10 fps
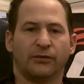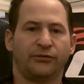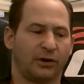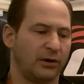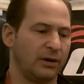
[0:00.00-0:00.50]

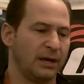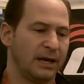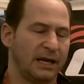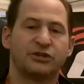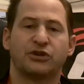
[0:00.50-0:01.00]
So
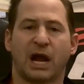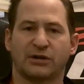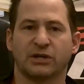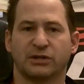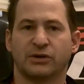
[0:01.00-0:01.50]
it's
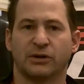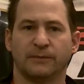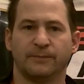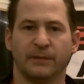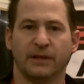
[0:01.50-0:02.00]
traction control.
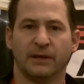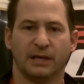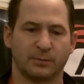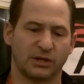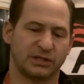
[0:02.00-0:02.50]

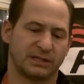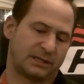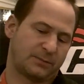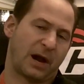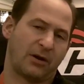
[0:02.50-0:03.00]
As much as
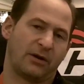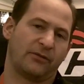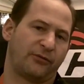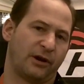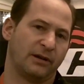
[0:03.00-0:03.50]
it's power to
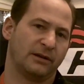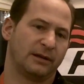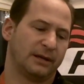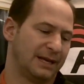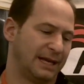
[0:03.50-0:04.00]
the front,
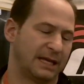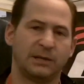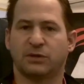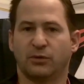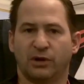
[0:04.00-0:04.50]
it
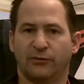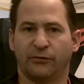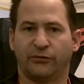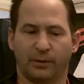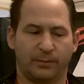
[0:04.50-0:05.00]
keeps the rear
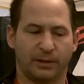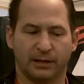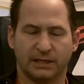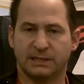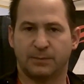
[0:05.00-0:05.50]
from slipping
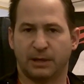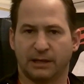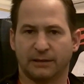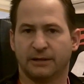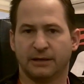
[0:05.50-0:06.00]
and
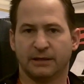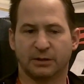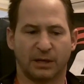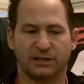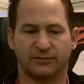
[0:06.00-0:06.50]
spinning.
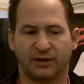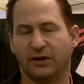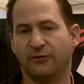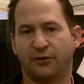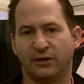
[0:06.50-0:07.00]
So it makes it
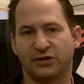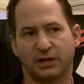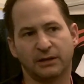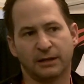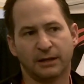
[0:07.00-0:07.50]
very
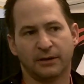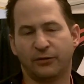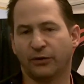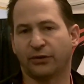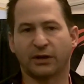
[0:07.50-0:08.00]
efficient.
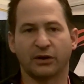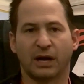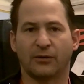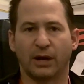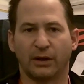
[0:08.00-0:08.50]
It feels like you're
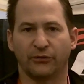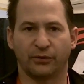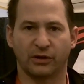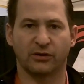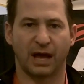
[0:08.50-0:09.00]
on rails
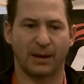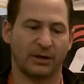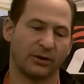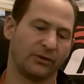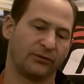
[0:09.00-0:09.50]
when you're
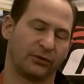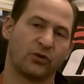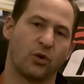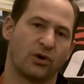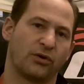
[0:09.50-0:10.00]
climbing hills, and
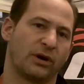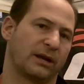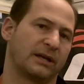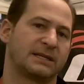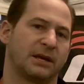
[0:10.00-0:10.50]
cornering
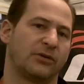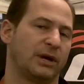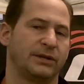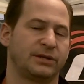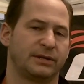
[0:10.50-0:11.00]
and
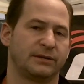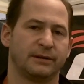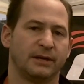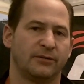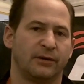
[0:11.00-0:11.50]
acceleration
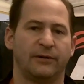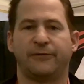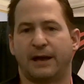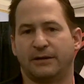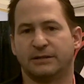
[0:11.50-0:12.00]
very
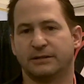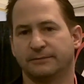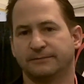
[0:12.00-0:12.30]
fast.